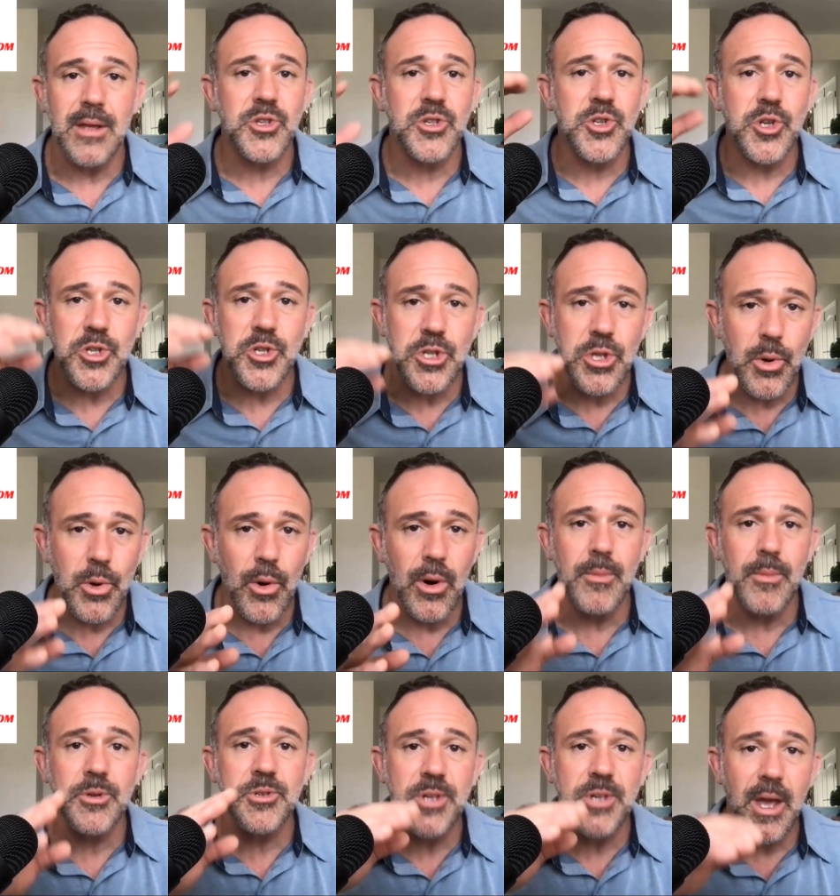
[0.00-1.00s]
That's just the
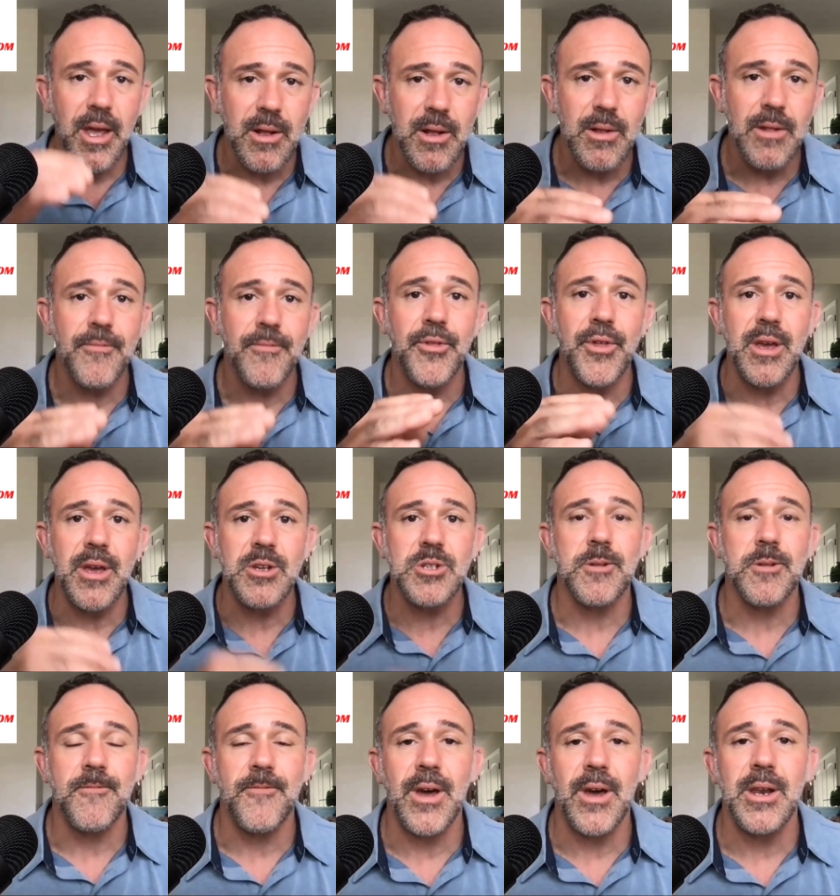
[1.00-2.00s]
normal cycle of
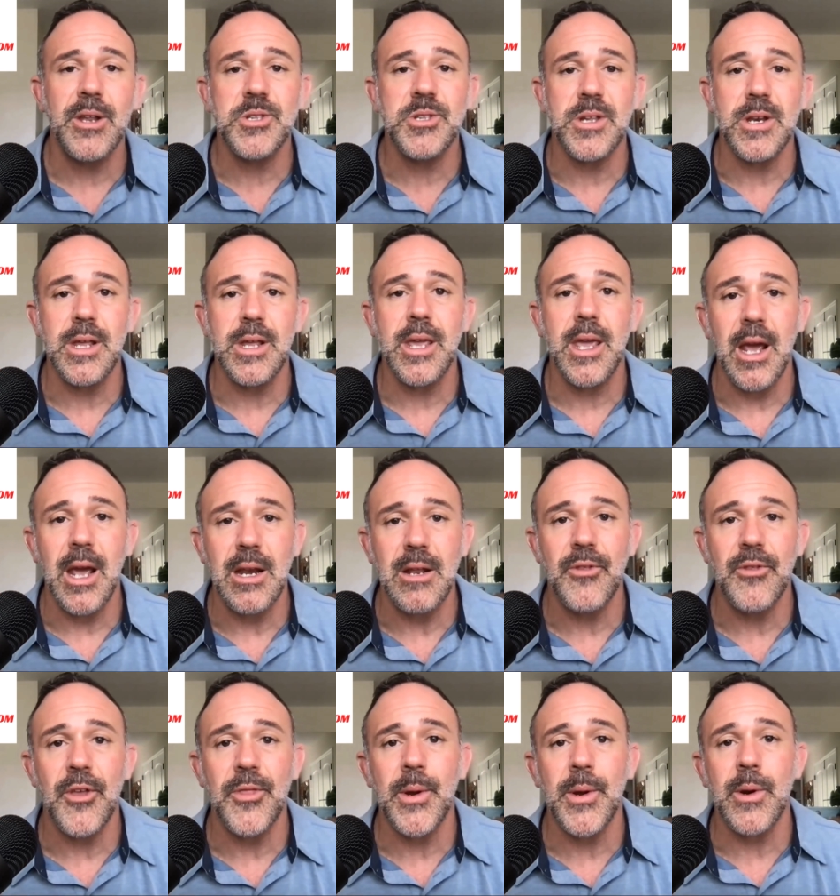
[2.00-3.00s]
things. The Fed has
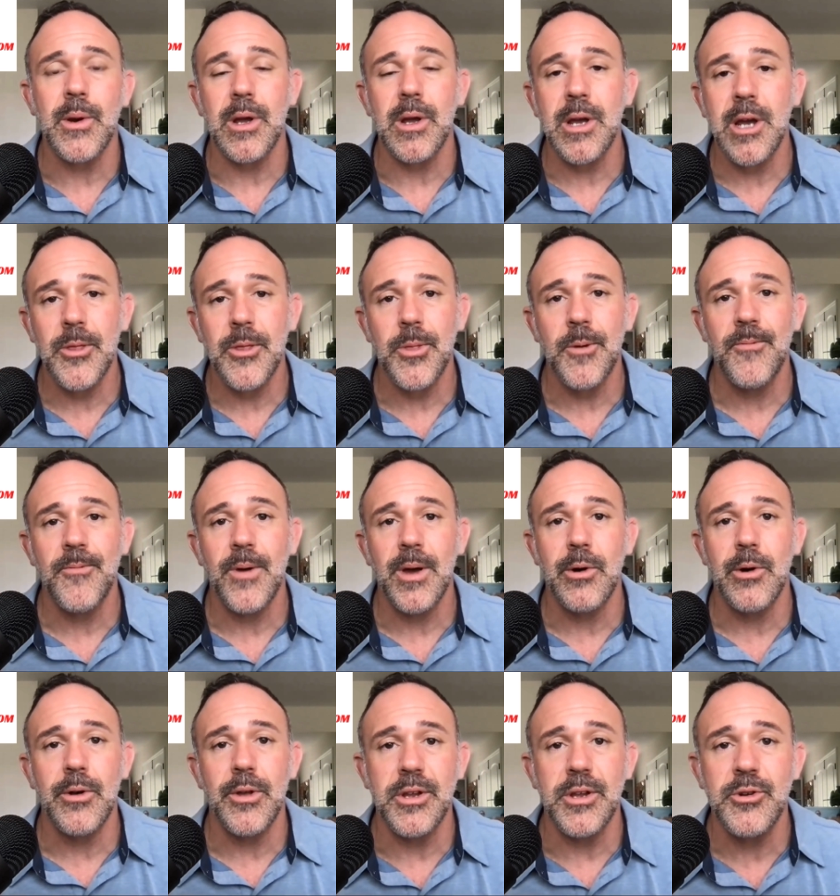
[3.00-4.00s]
indicated that they're going to cut the
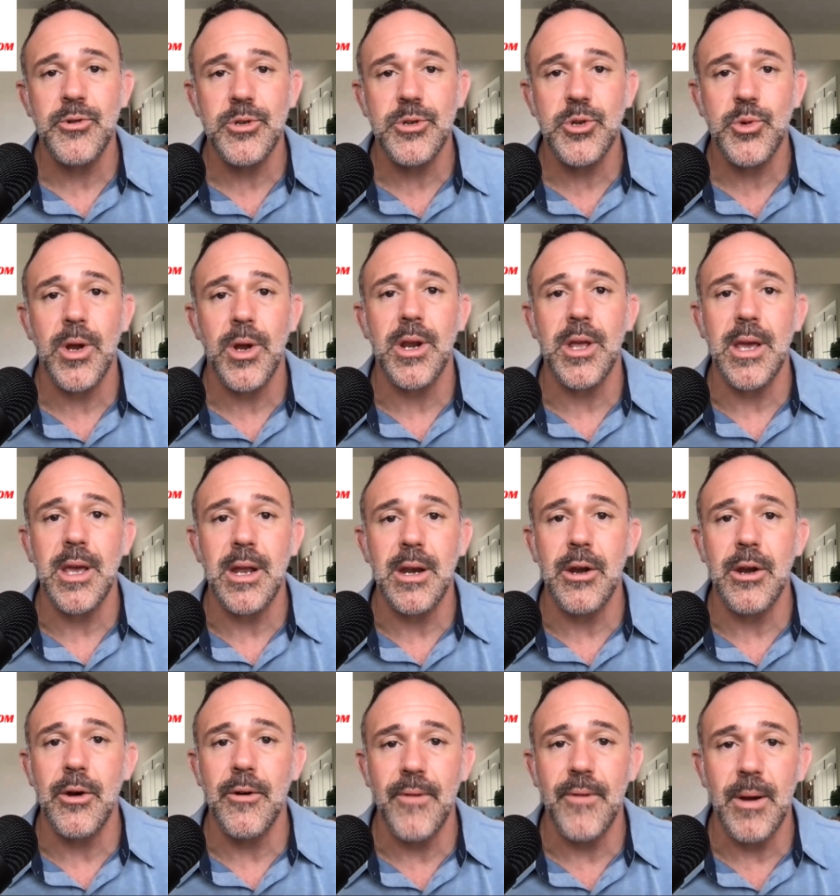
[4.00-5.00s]
federal interest rate again
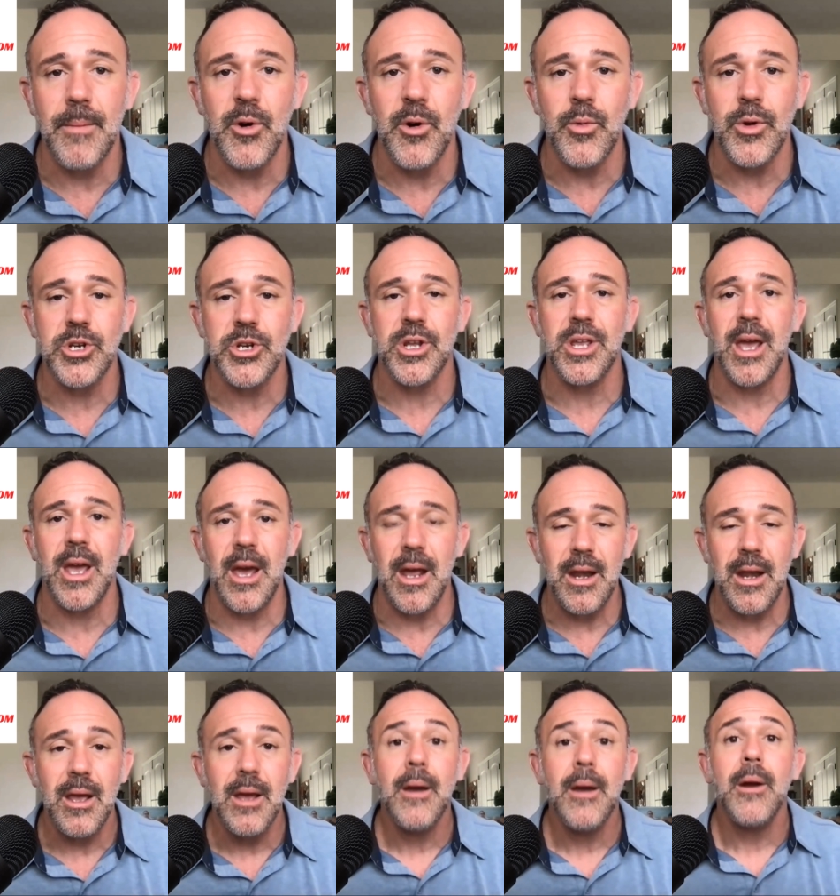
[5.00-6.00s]
in November, which
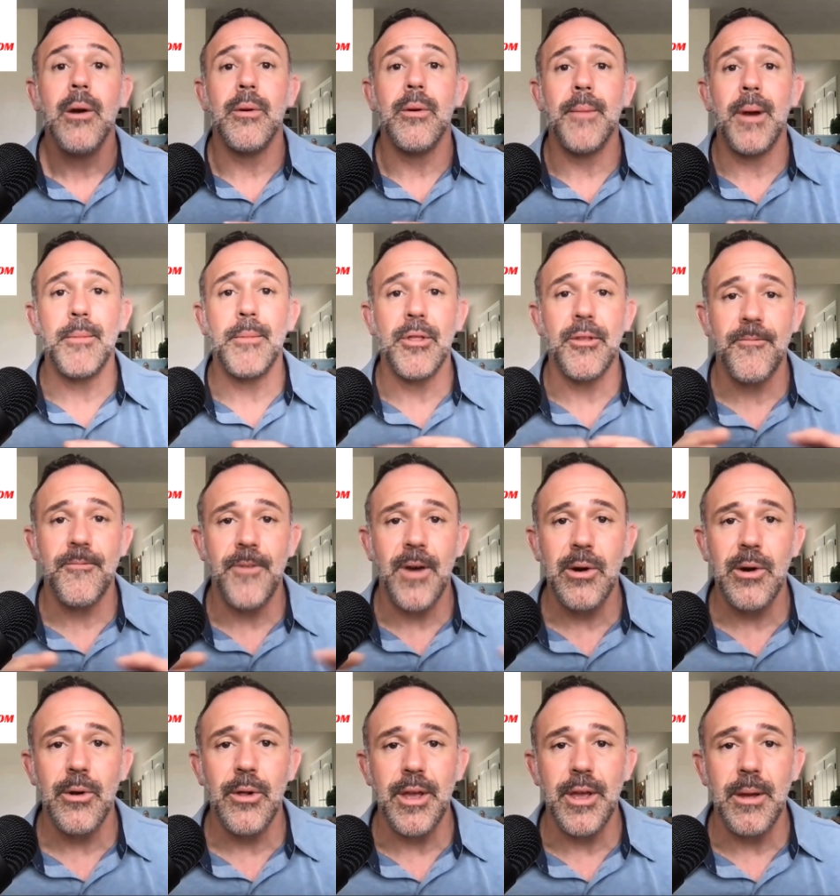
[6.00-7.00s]
again, remember, the
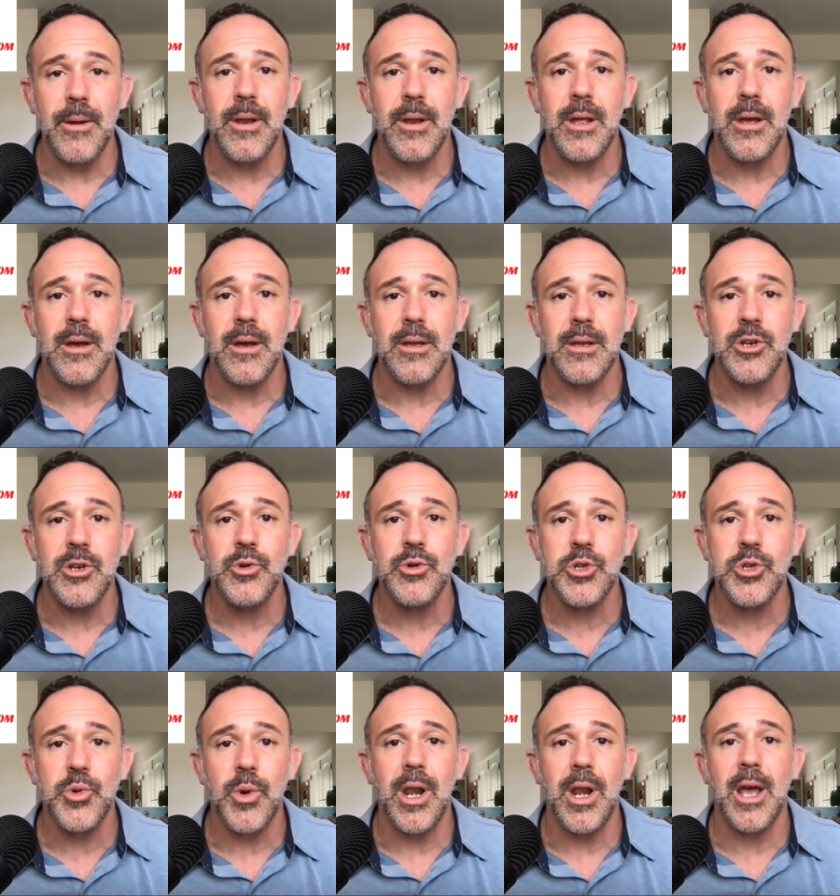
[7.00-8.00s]
federal in, uh,
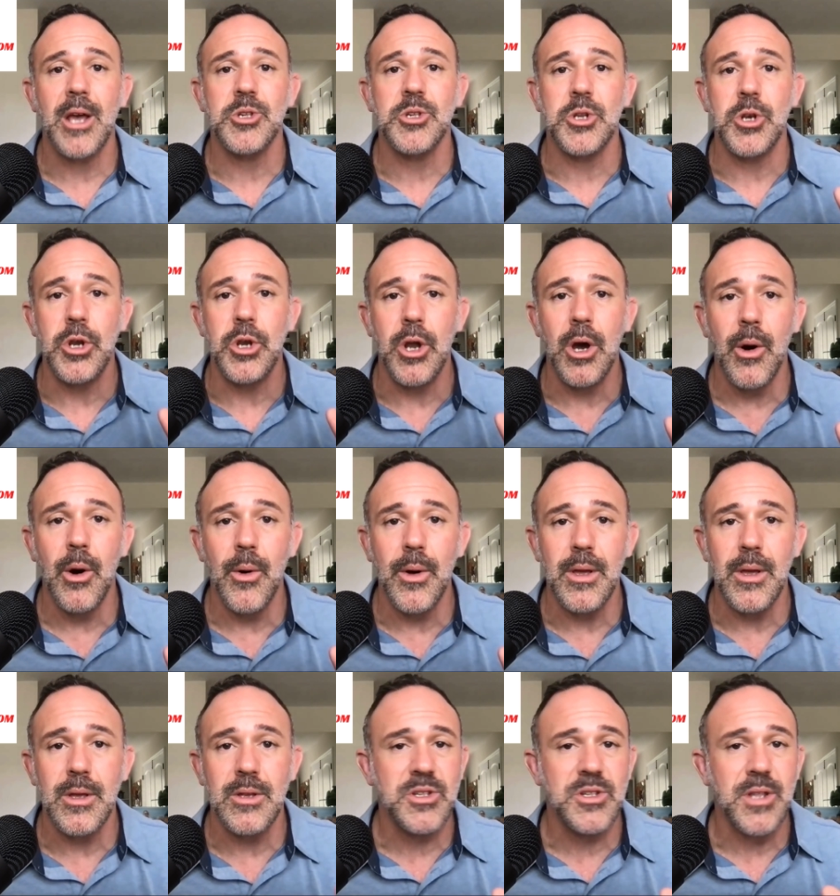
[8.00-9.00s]
interest rate has
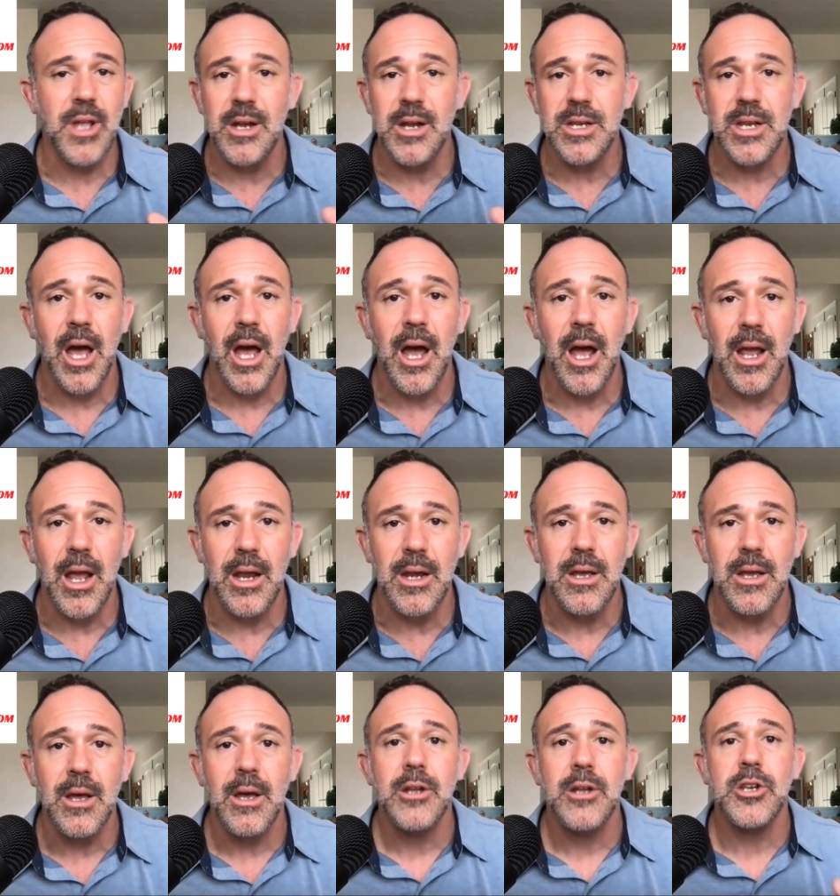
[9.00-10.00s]
no, it's not
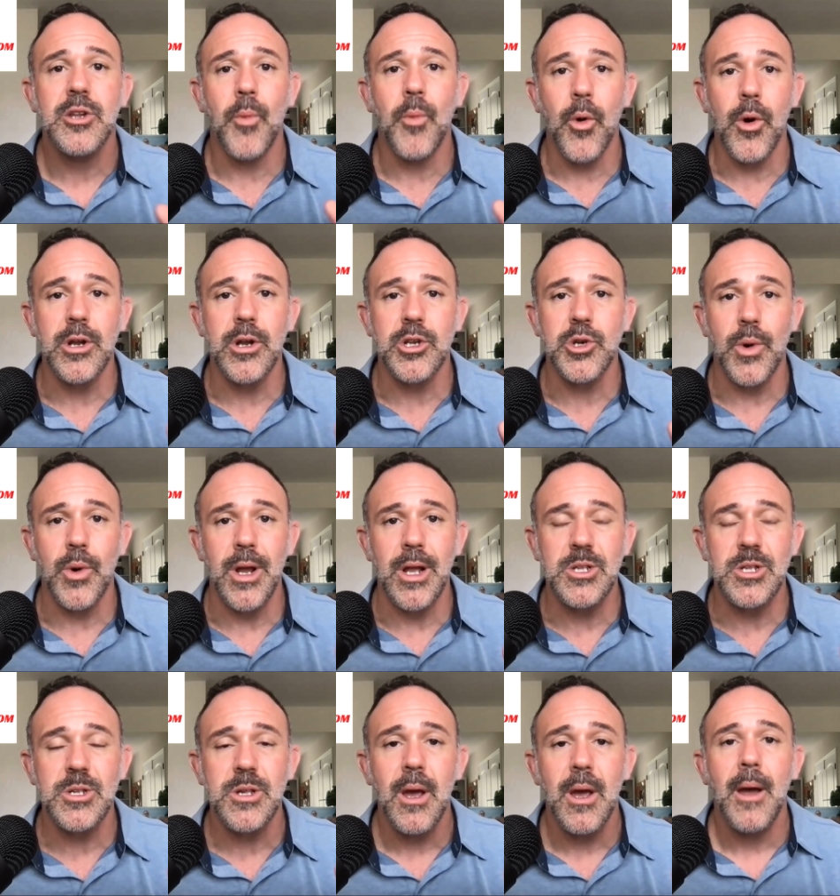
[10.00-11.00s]
tied to mortgage
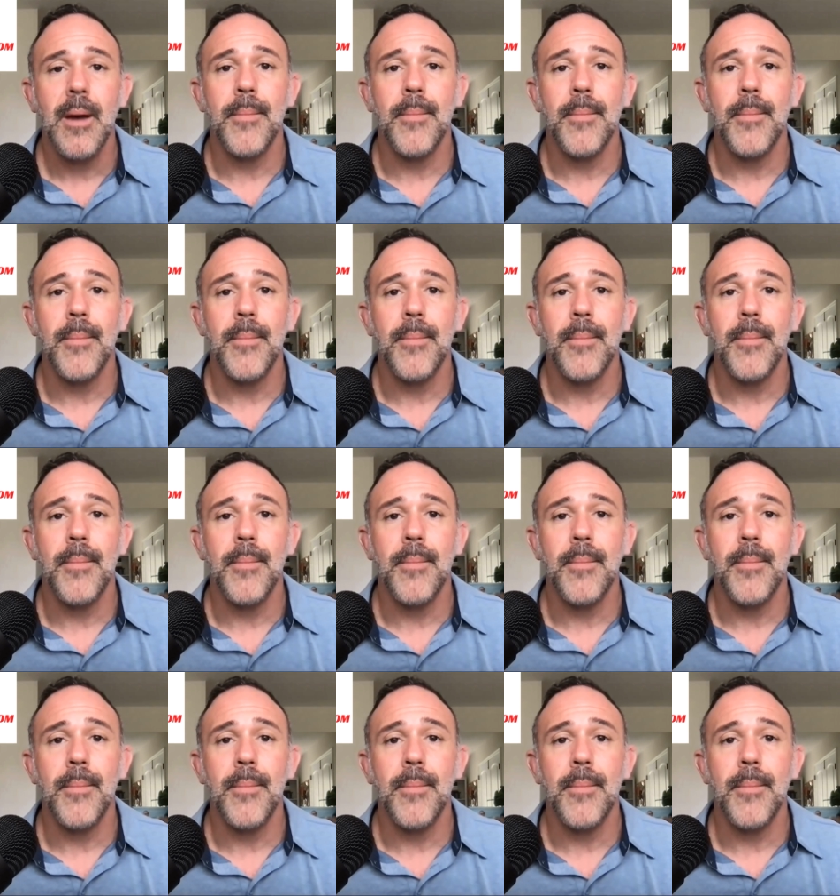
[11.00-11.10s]
rates,